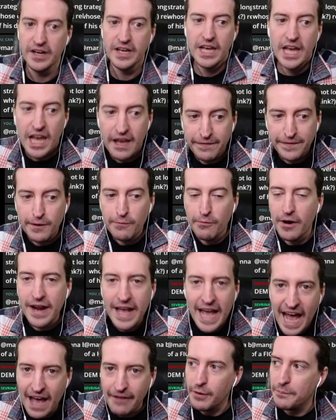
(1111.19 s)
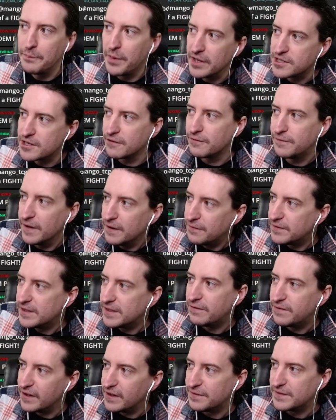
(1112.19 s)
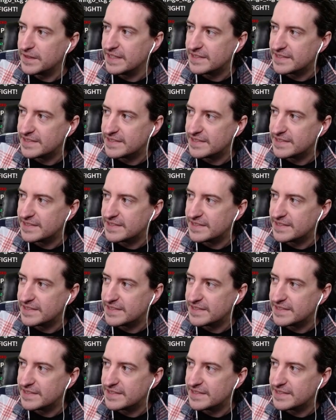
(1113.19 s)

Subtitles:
If you want to have a bunch of 50-50